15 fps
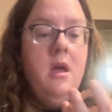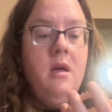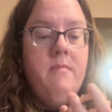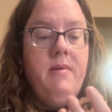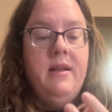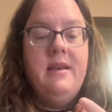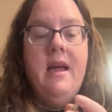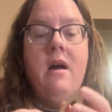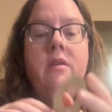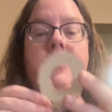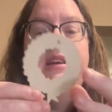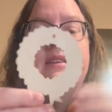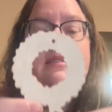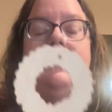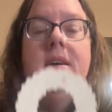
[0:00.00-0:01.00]
But now
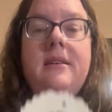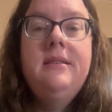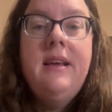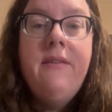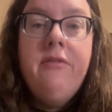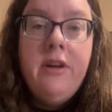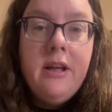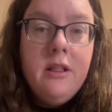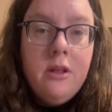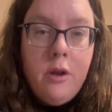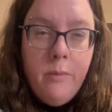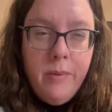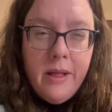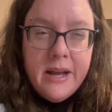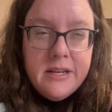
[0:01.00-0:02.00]
this does have like a
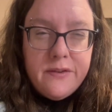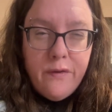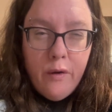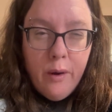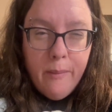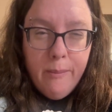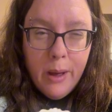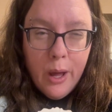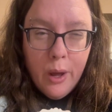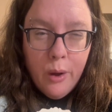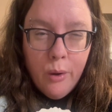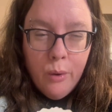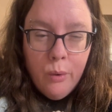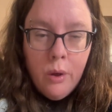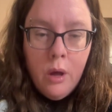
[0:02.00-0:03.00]
little place for a
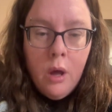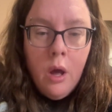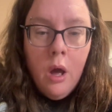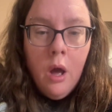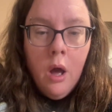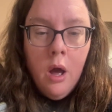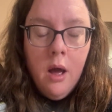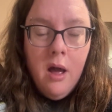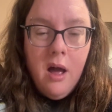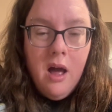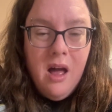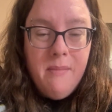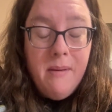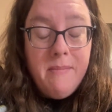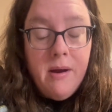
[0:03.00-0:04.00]
bow.
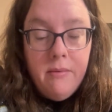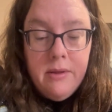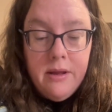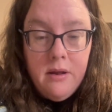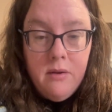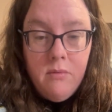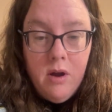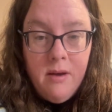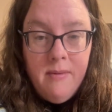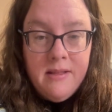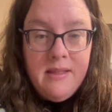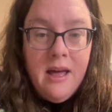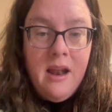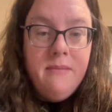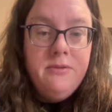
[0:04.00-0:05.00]
I'm not really going to worry about
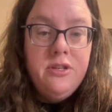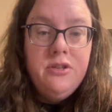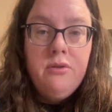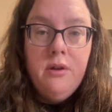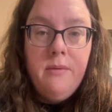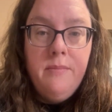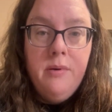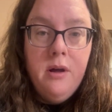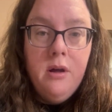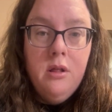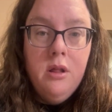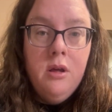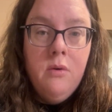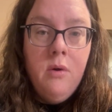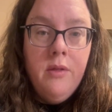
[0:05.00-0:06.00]
that. I'm just going to put
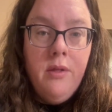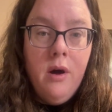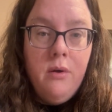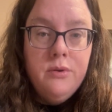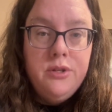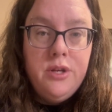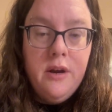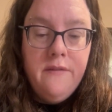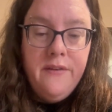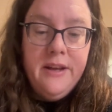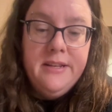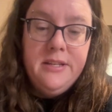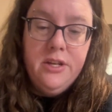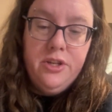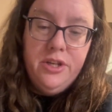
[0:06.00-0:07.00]
glue on the whole
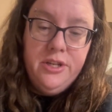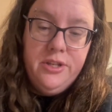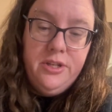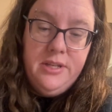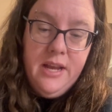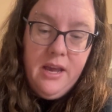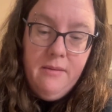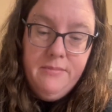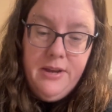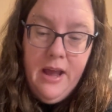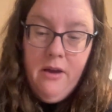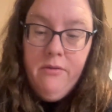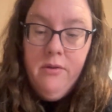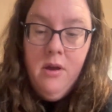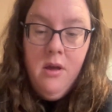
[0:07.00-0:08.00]
surface and just stick them
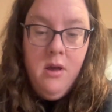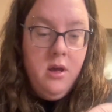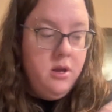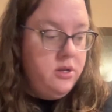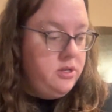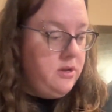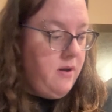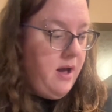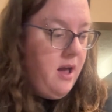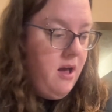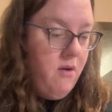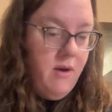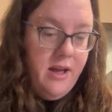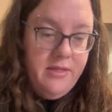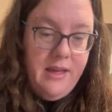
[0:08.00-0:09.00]
down. So,
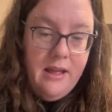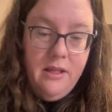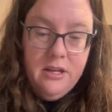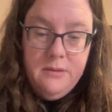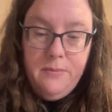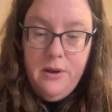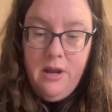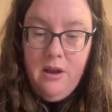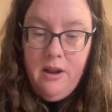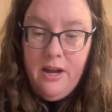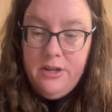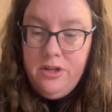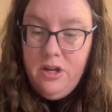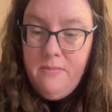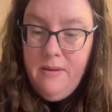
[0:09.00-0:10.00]
that looks pretty good. I
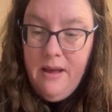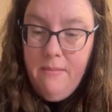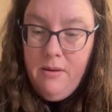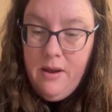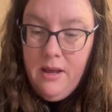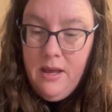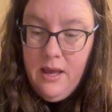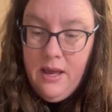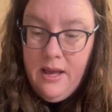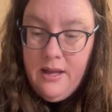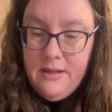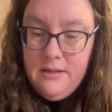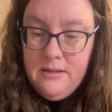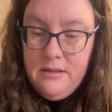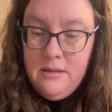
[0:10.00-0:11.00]
should be able to get...